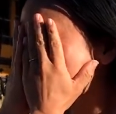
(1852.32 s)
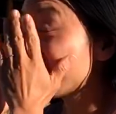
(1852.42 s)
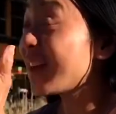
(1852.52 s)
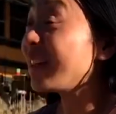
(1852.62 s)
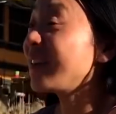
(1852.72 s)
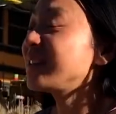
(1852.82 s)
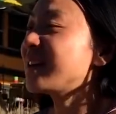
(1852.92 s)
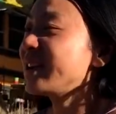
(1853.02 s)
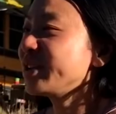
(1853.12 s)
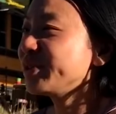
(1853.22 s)
I Like
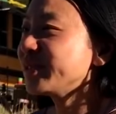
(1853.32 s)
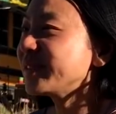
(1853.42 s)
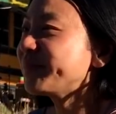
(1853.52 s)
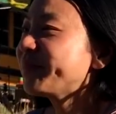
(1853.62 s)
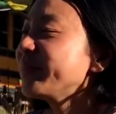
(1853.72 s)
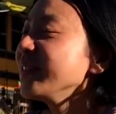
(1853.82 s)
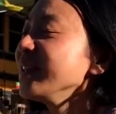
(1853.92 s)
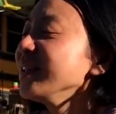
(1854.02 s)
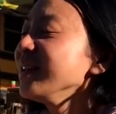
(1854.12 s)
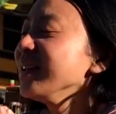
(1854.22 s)
Dinoz.
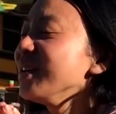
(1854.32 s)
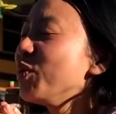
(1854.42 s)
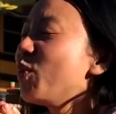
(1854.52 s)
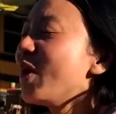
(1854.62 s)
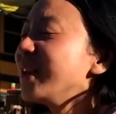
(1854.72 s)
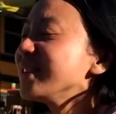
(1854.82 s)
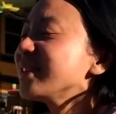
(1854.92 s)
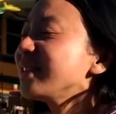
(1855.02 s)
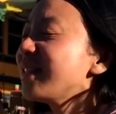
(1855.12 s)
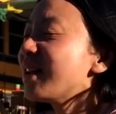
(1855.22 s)
What is
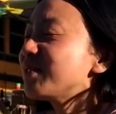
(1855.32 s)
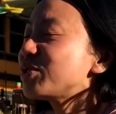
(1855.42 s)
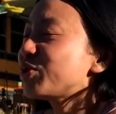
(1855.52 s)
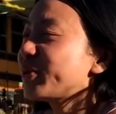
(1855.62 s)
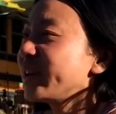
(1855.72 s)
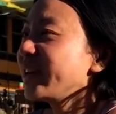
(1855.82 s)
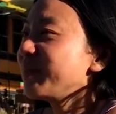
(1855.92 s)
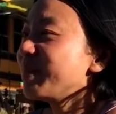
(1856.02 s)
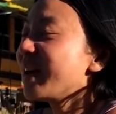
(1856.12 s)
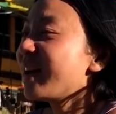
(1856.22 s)
the love story
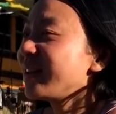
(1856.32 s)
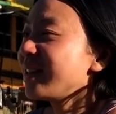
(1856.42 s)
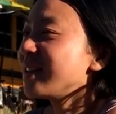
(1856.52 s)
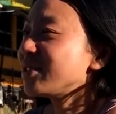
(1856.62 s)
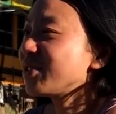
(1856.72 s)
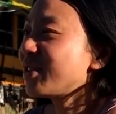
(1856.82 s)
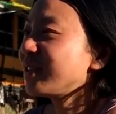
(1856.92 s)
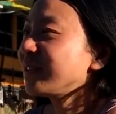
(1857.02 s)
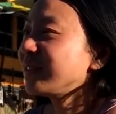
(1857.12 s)
behind that song?